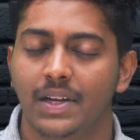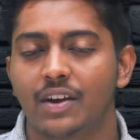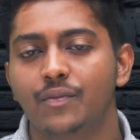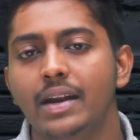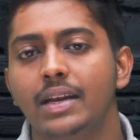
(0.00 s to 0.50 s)

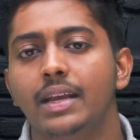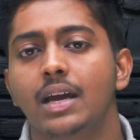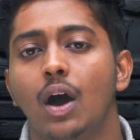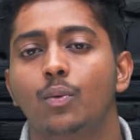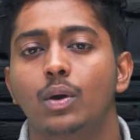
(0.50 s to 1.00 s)
And
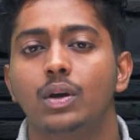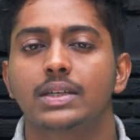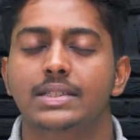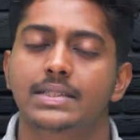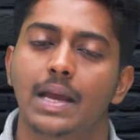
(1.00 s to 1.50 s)
finally, our
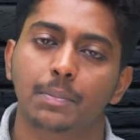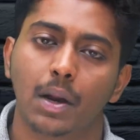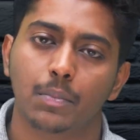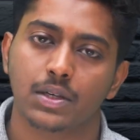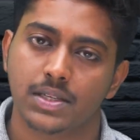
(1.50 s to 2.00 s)
step
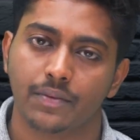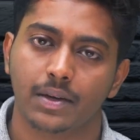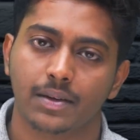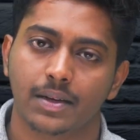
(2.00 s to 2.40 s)
number 7,